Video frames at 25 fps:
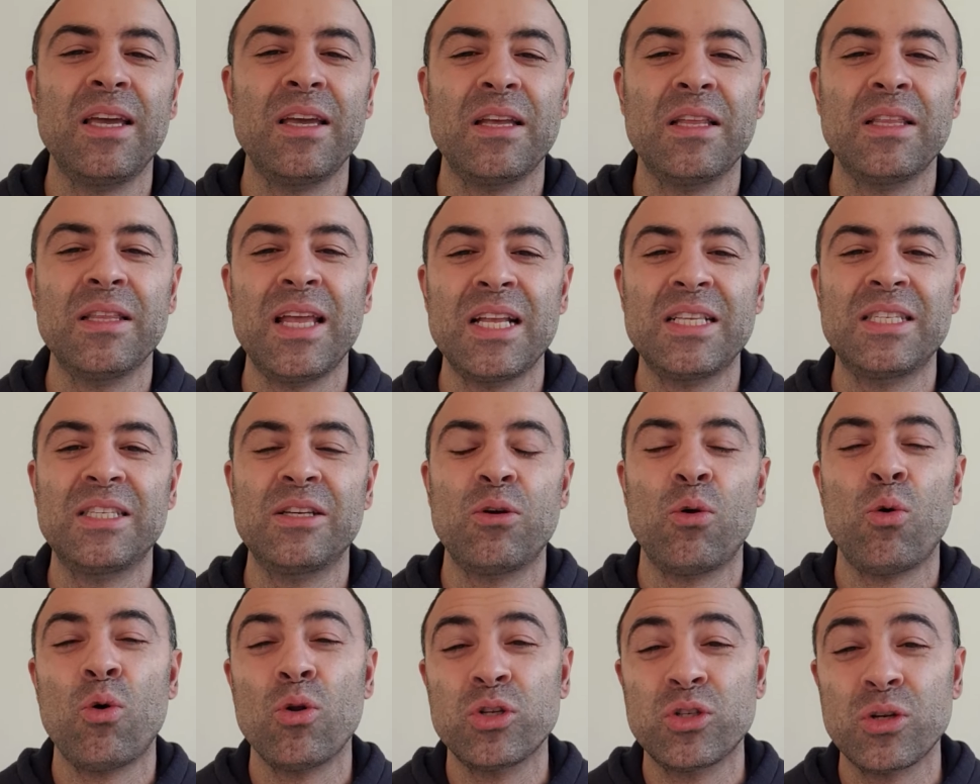That's
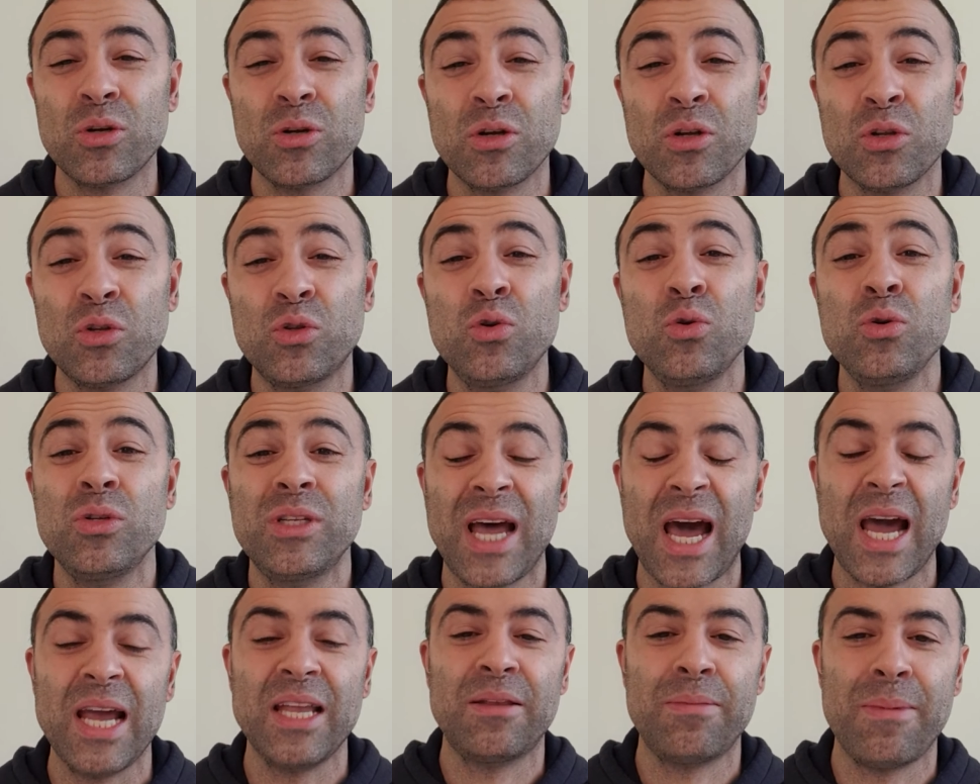also two
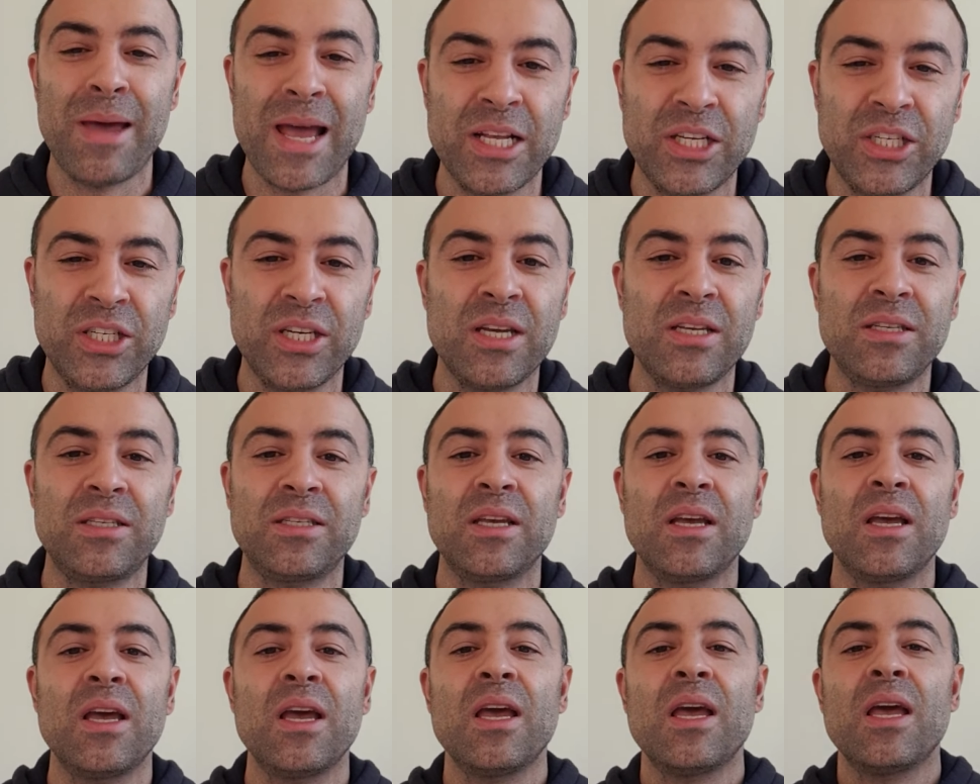tight matches.